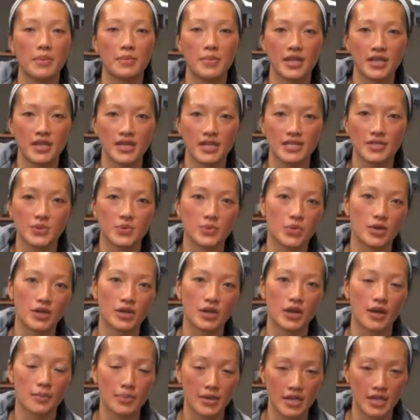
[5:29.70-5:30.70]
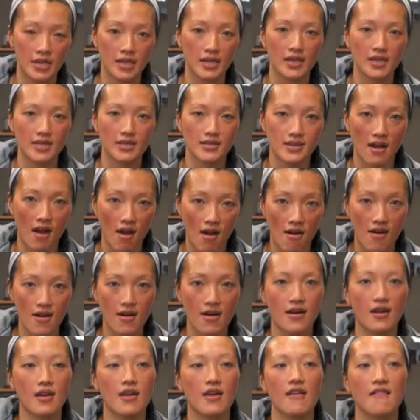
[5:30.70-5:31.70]
abilities were, abilities
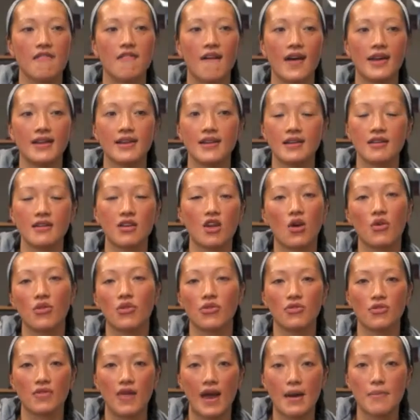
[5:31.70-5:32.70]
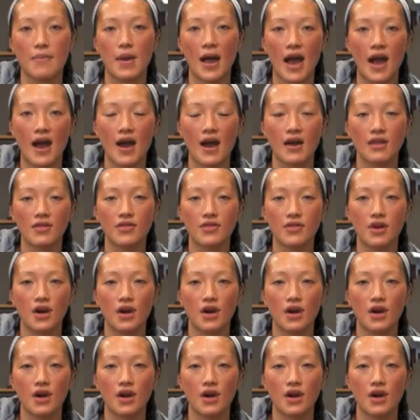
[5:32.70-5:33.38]
are if I didn't go through that path.